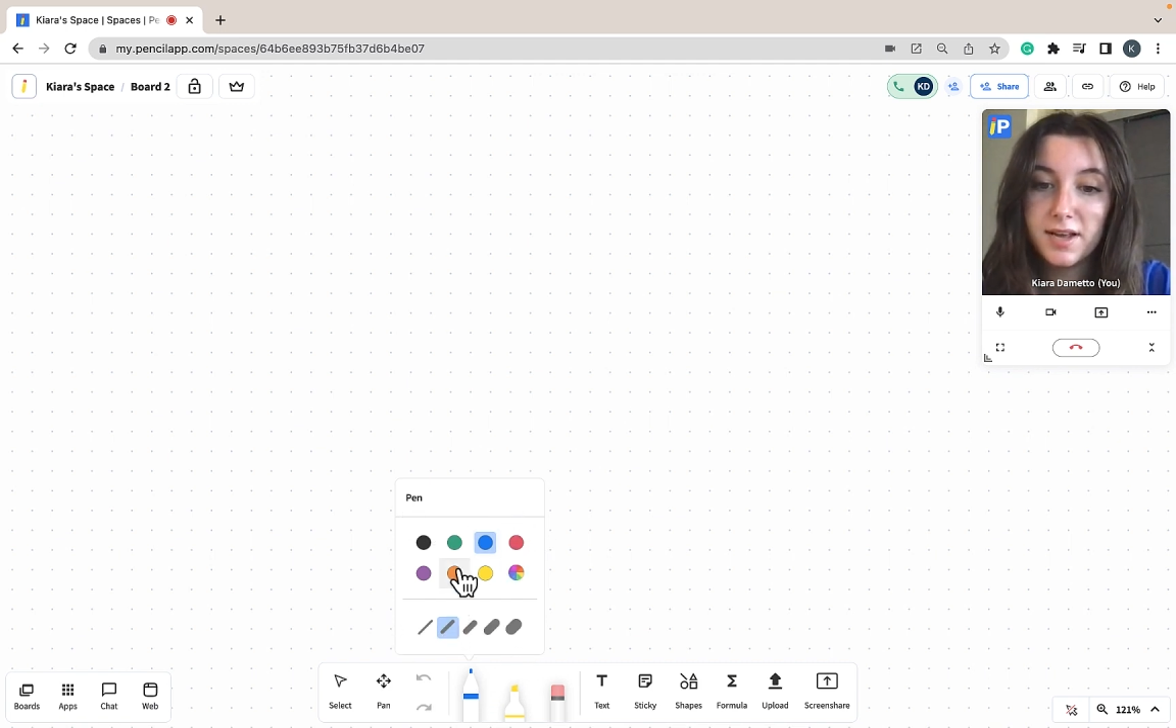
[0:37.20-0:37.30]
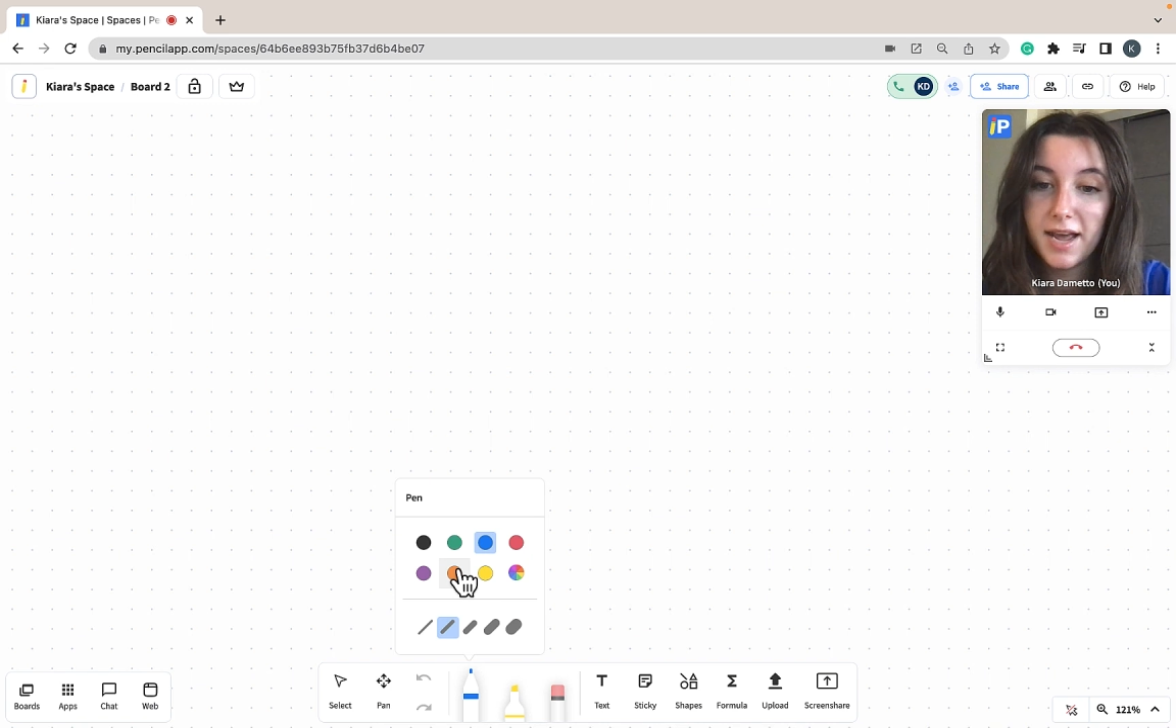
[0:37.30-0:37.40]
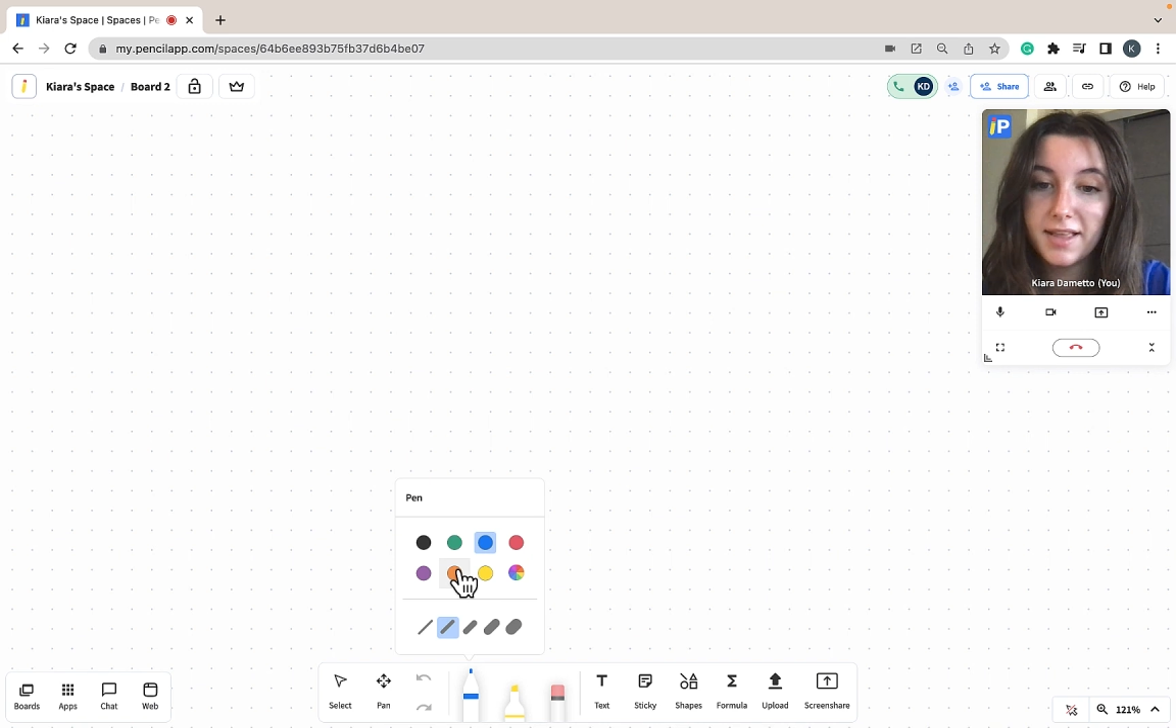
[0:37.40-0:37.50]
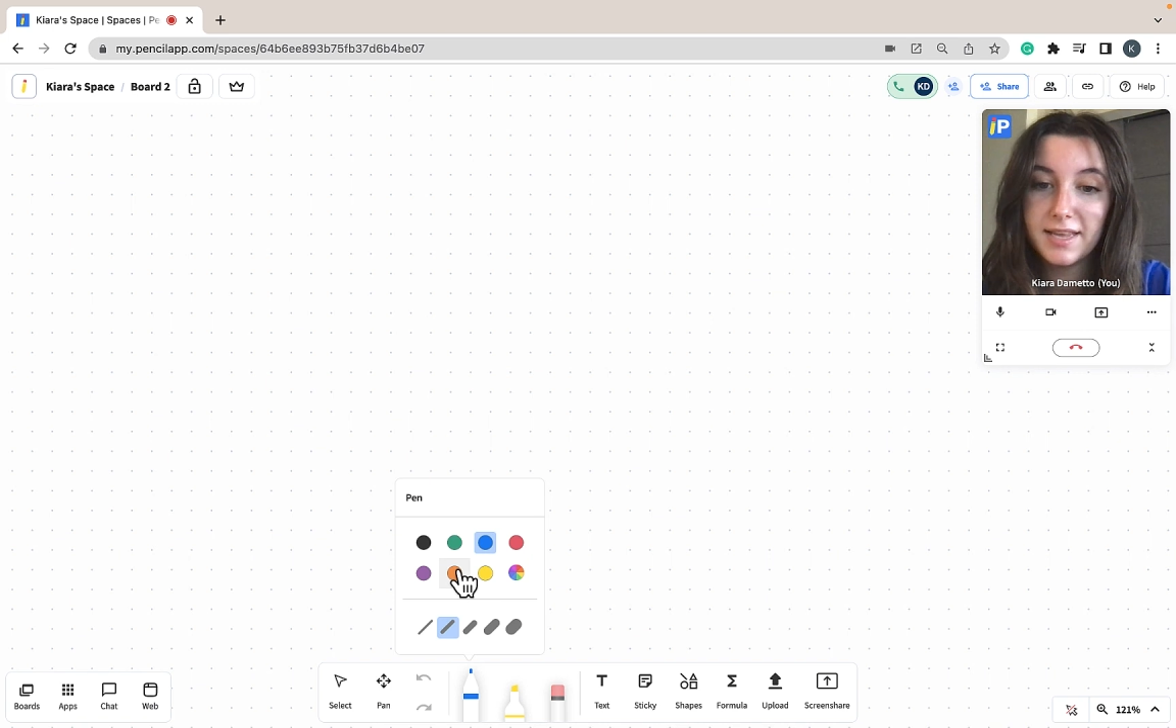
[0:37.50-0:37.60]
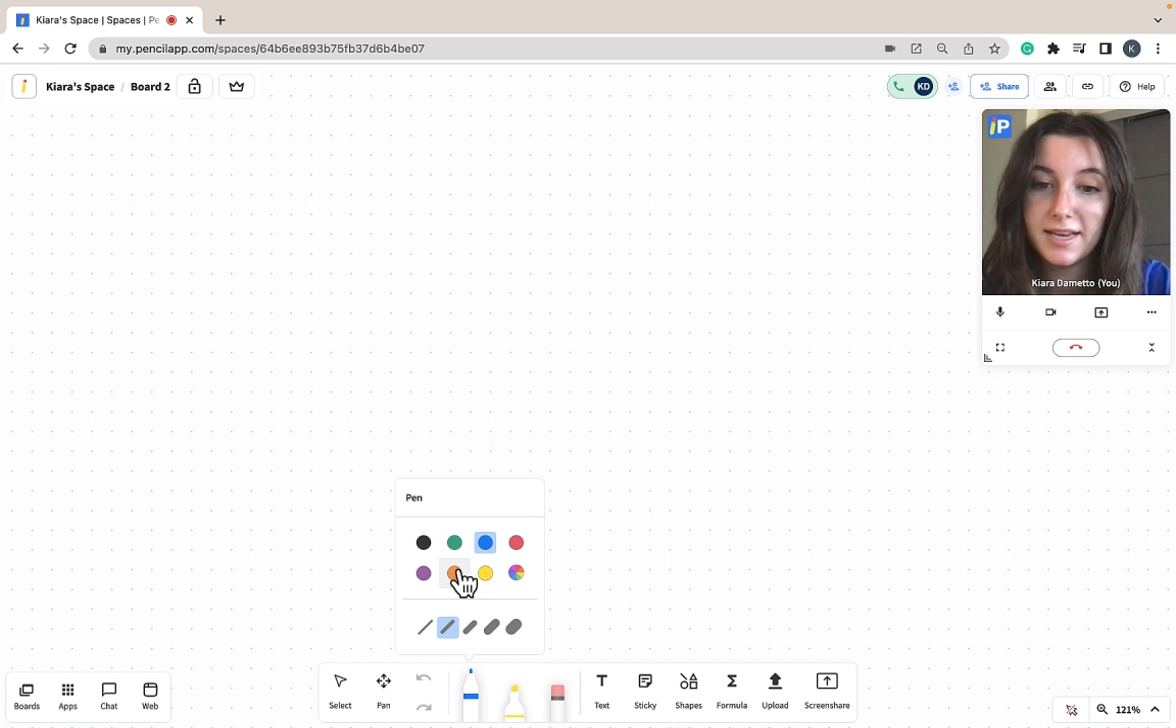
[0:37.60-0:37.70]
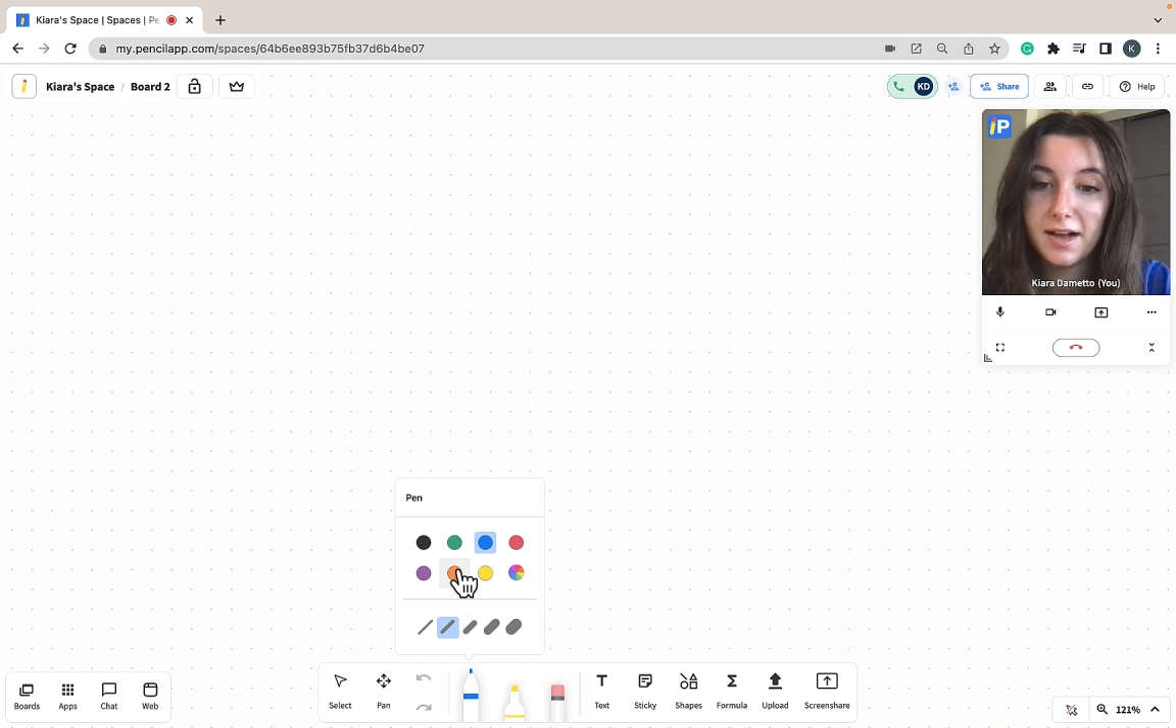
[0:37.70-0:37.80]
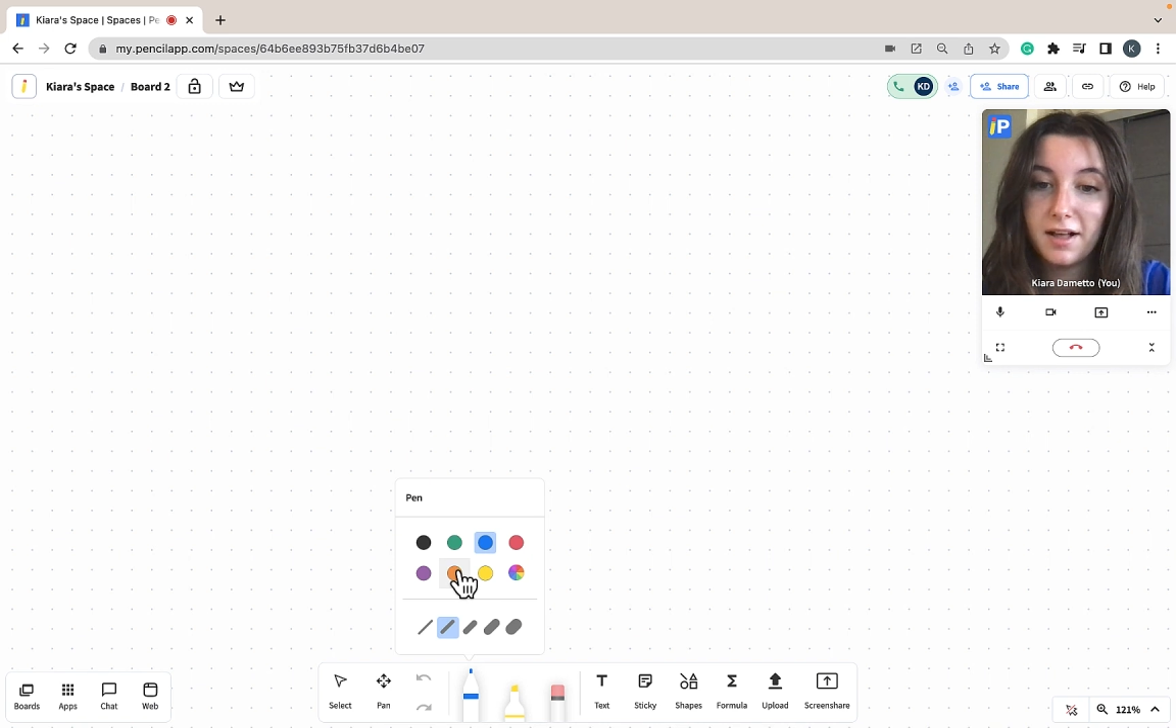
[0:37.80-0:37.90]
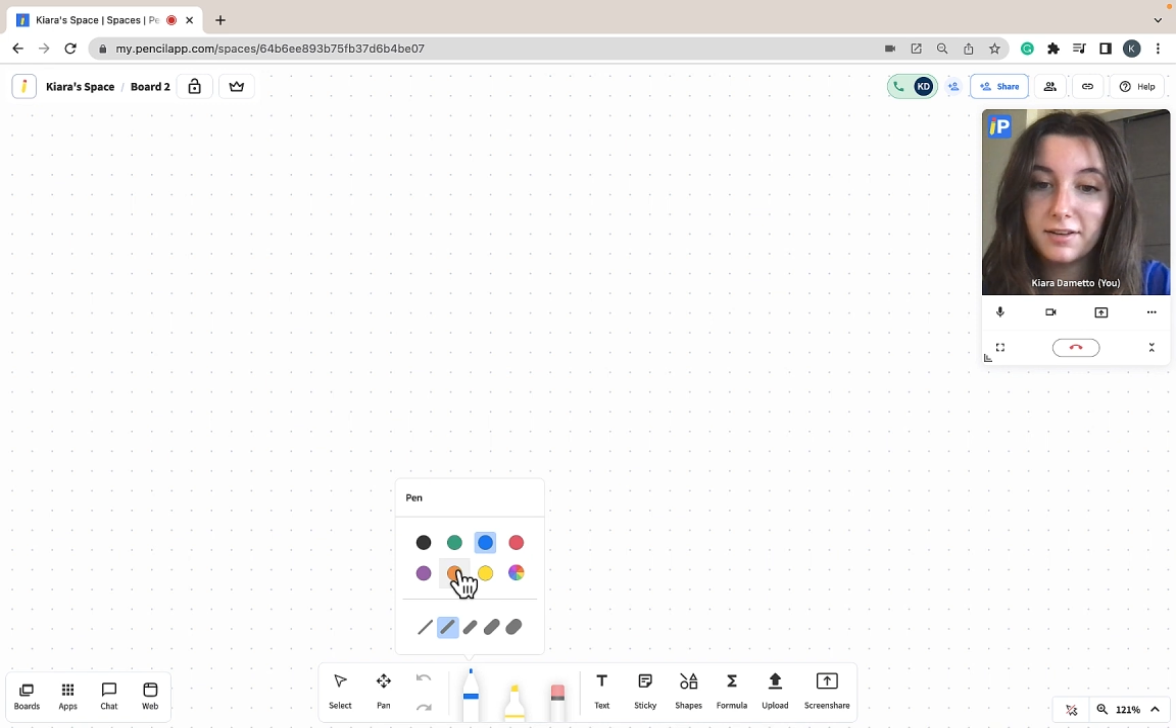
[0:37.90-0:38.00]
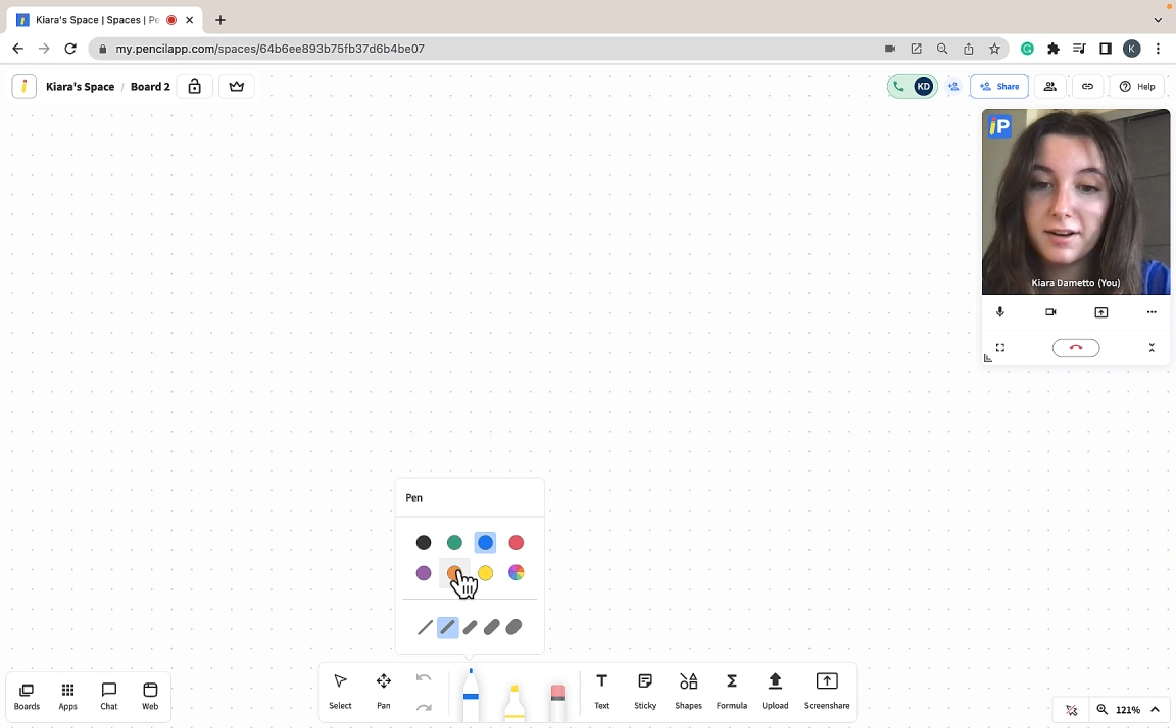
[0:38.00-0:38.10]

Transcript: and the color